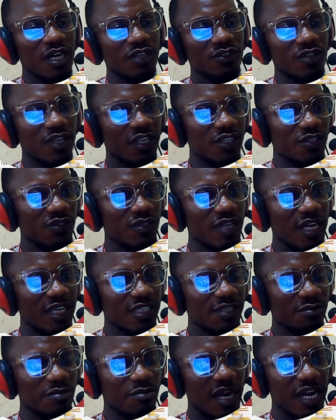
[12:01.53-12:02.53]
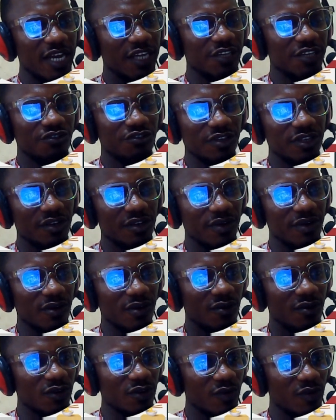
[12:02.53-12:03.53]
So let's do that by entering the
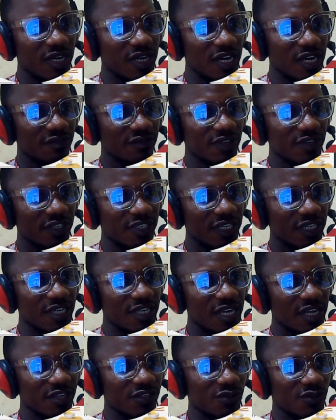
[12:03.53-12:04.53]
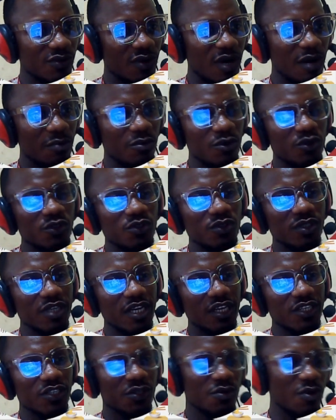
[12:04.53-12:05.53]
record one after the other. So I'm going to the
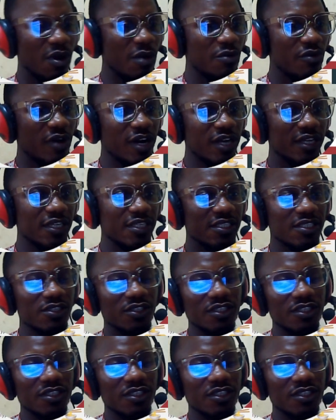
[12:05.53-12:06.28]
SQL and run it.